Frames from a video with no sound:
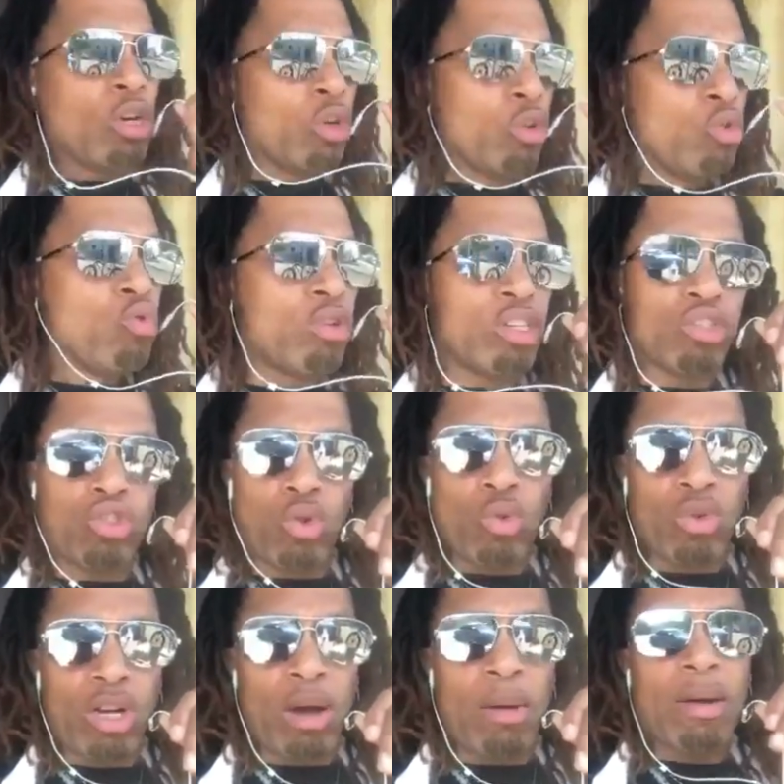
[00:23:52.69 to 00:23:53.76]
You
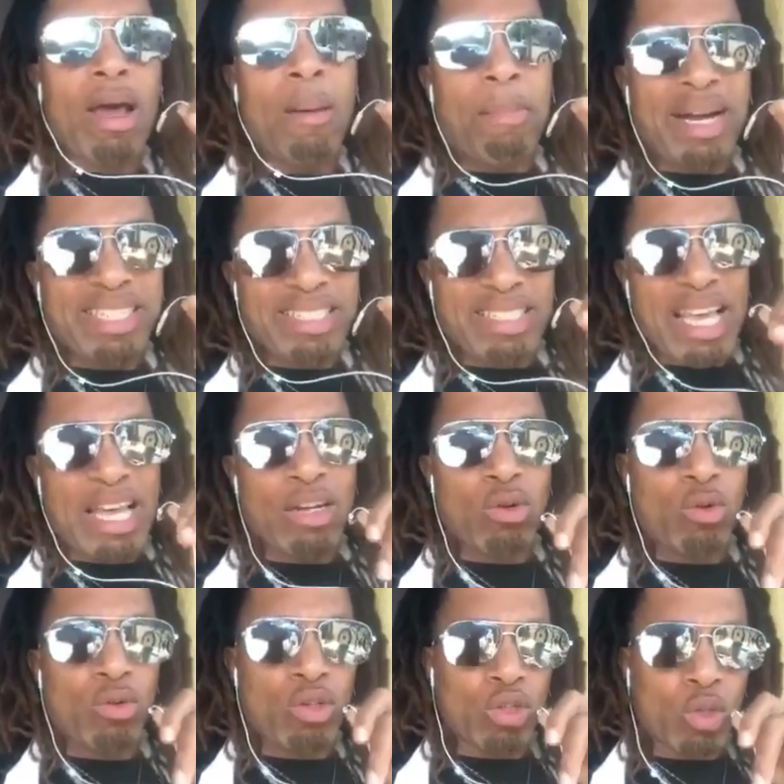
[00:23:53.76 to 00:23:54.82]
control them by standing
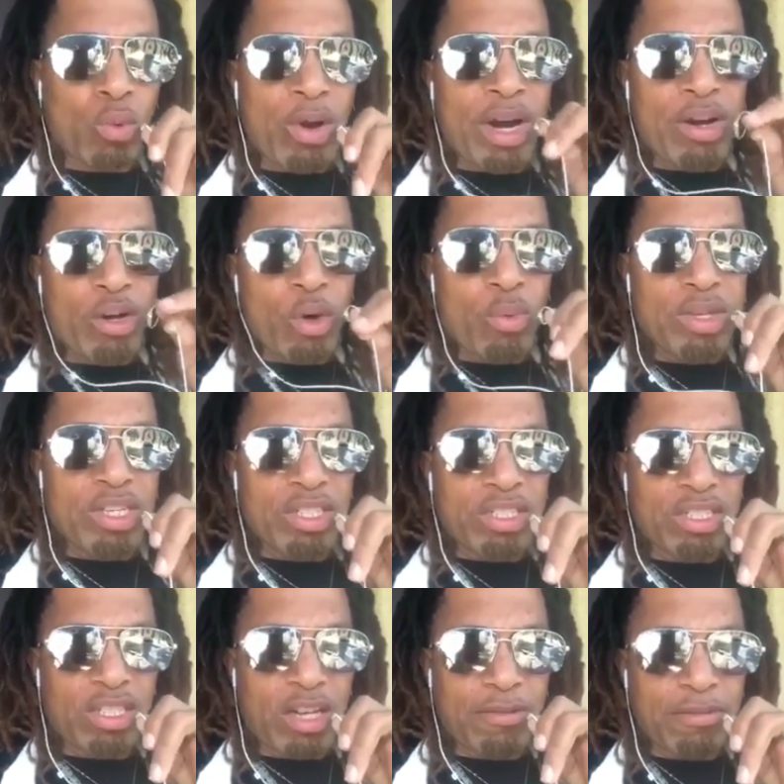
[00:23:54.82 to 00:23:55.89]
on your square, knowing your
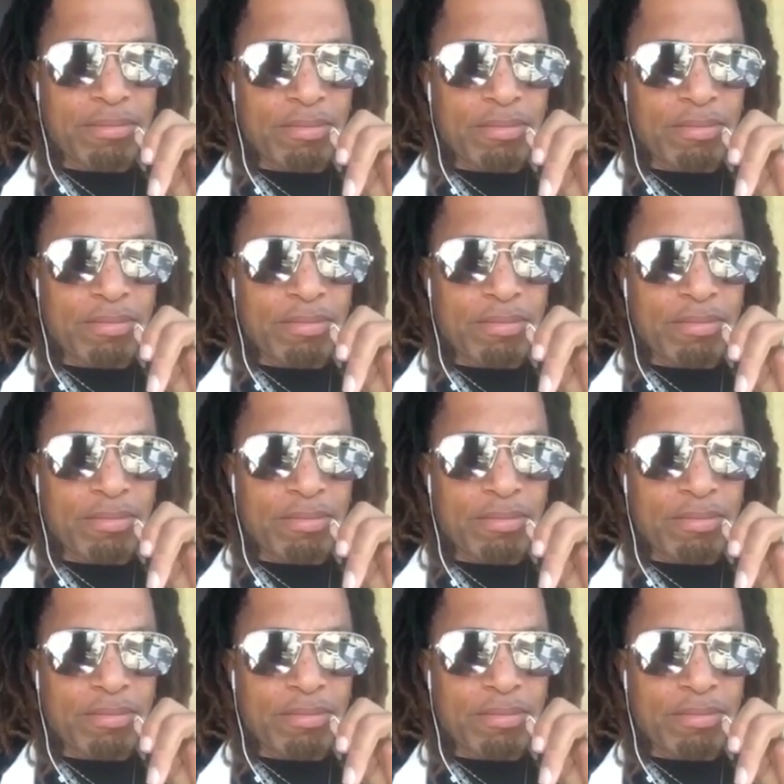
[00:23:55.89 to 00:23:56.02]
stuff.